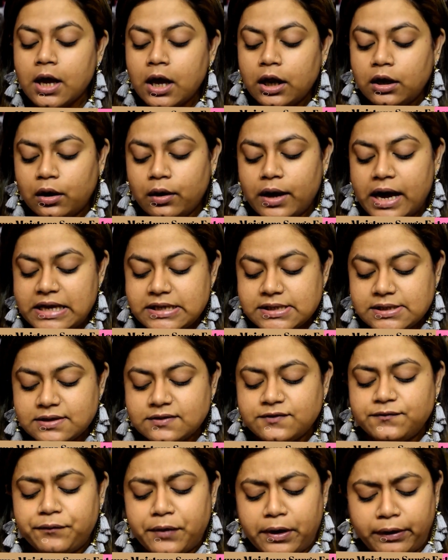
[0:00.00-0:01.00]
Now guys, it
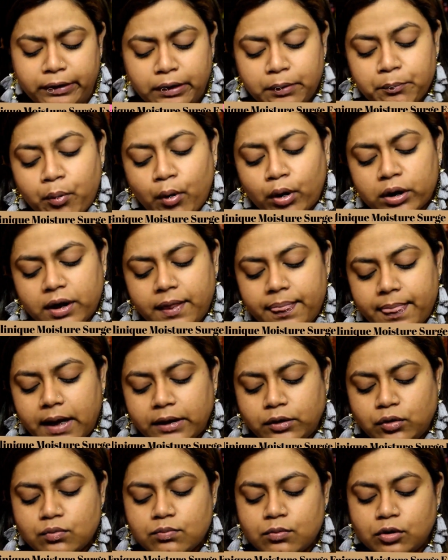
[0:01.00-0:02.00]
is very important
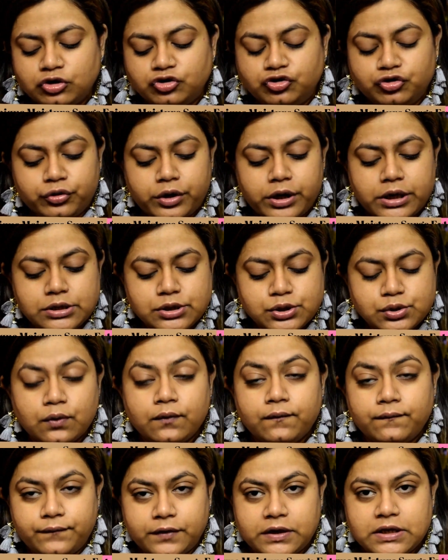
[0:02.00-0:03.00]
that you moisturize
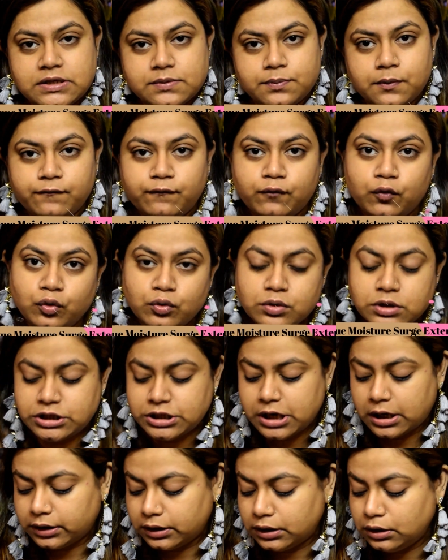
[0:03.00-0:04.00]
your face before
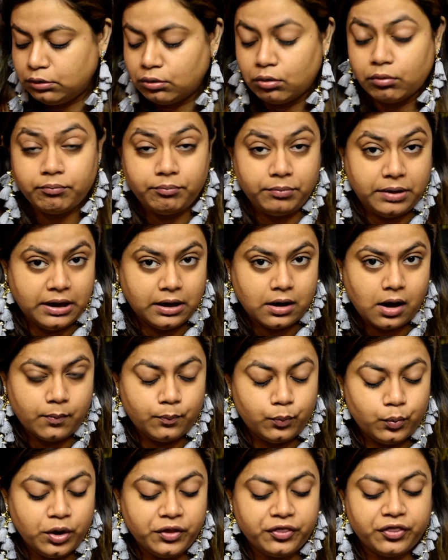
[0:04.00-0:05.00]
starting your
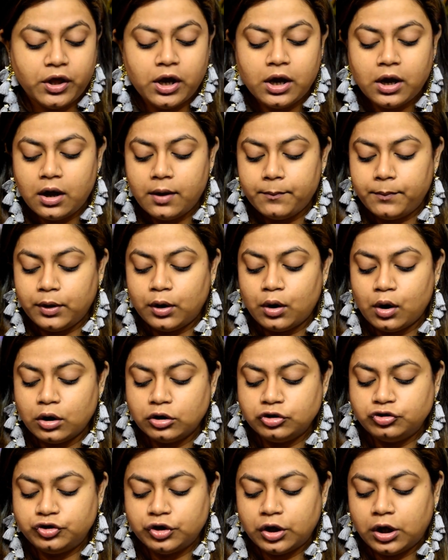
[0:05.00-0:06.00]
makeup with,
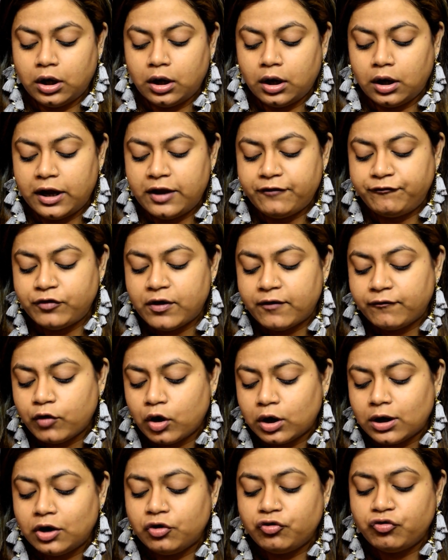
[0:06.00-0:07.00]
because if you have
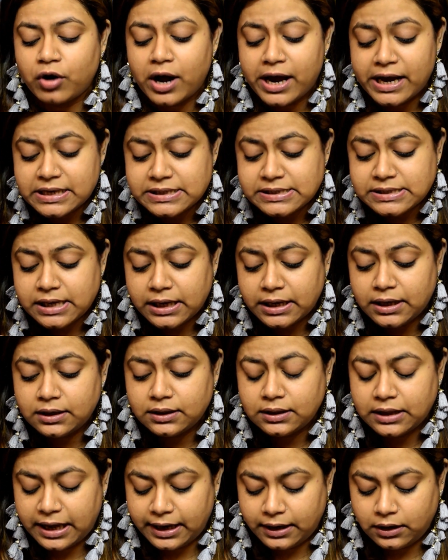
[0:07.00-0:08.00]
got a dry
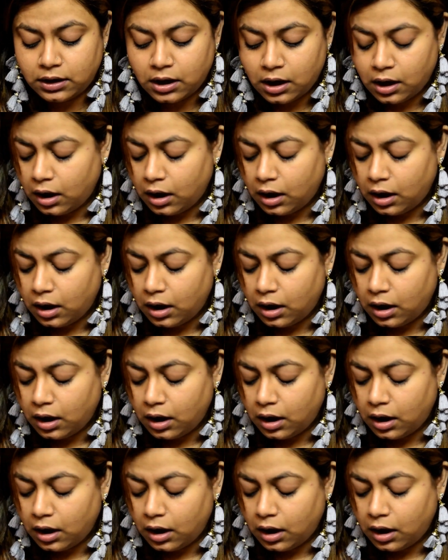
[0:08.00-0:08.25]
skin, then